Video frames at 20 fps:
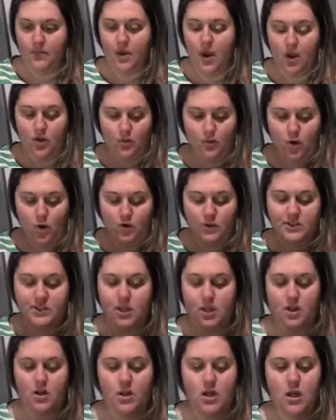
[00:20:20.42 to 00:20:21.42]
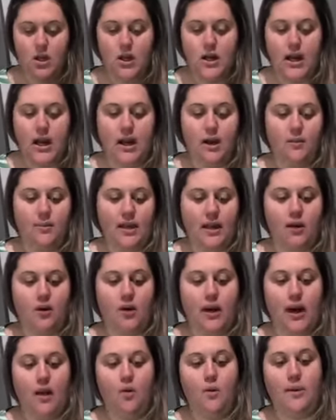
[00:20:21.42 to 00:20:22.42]
on the roll still, and I'll be like,
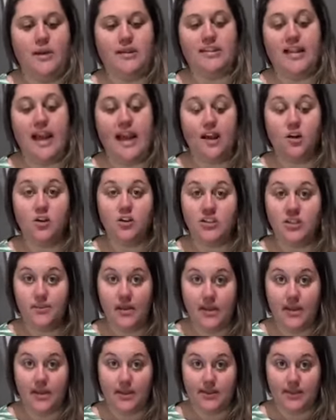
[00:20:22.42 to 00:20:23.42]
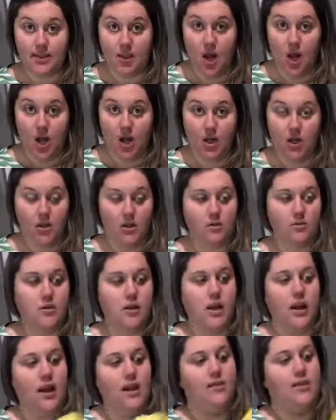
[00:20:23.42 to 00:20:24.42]
okay, I want my tail to be this long,
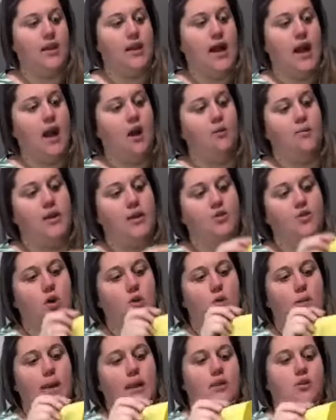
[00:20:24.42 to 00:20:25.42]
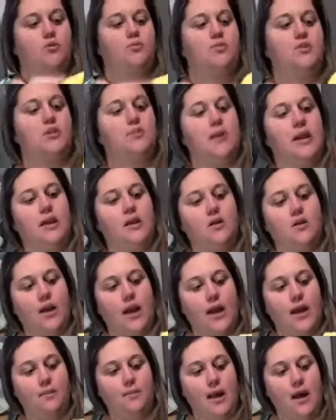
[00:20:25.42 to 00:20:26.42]
and then how big do I want my loop to be?
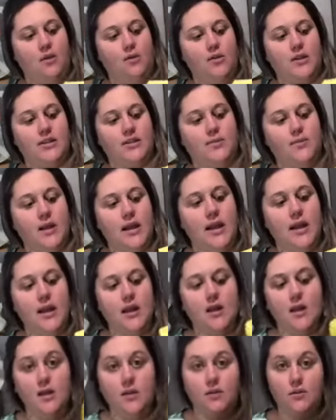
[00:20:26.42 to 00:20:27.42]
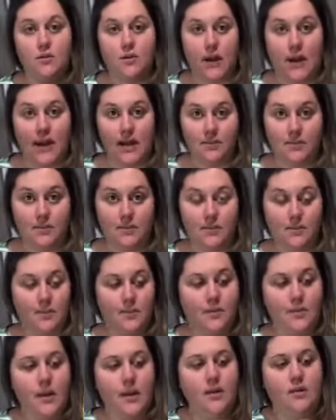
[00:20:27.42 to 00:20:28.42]
Okay, about this big, right?
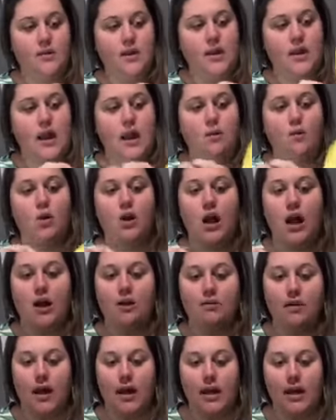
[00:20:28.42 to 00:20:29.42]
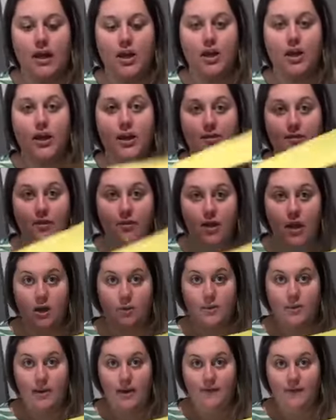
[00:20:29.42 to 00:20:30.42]
Then I will cut right here, and then that'll
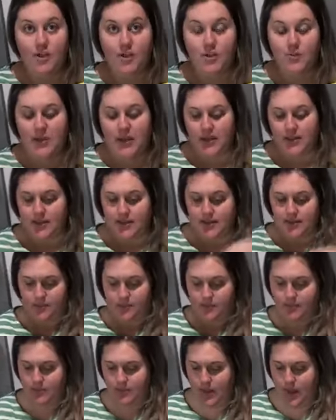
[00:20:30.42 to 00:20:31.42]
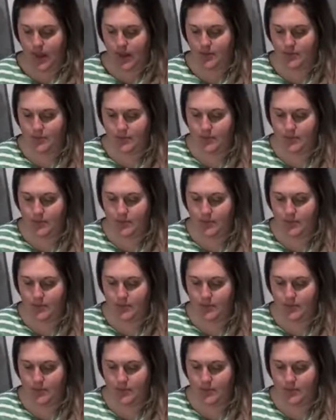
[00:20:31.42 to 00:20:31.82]
be my first piece, okay?